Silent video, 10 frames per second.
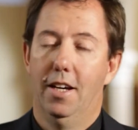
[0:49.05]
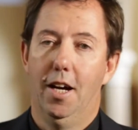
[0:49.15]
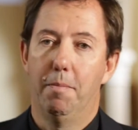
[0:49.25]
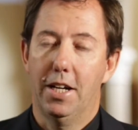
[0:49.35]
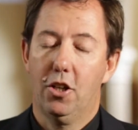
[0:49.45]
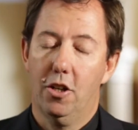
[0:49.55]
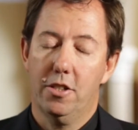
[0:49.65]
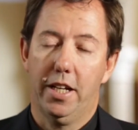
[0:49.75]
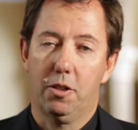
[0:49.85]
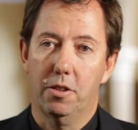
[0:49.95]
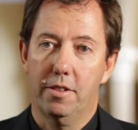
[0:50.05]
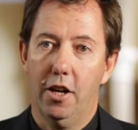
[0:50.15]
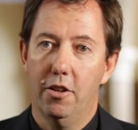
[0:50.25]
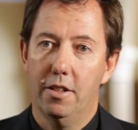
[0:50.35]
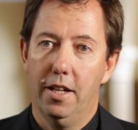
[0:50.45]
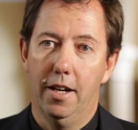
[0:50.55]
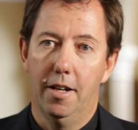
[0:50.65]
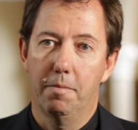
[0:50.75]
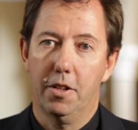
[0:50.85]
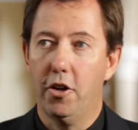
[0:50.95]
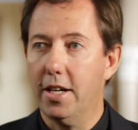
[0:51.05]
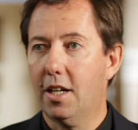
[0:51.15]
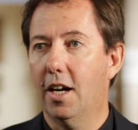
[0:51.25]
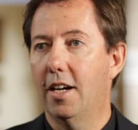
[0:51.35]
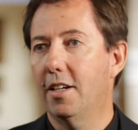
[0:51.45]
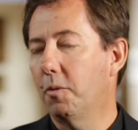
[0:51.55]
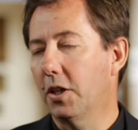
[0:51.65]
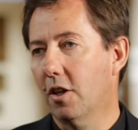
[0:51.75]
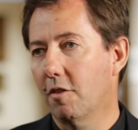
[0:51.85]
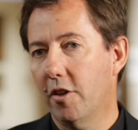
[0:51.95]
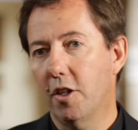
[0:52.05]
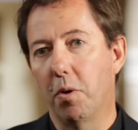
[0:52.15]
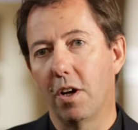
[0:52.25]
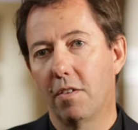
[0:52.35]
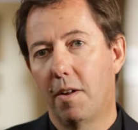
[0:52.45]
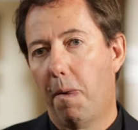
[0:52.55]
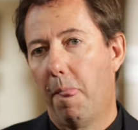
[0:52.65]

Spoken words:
I made contact with Darren, great guy, we got on very well.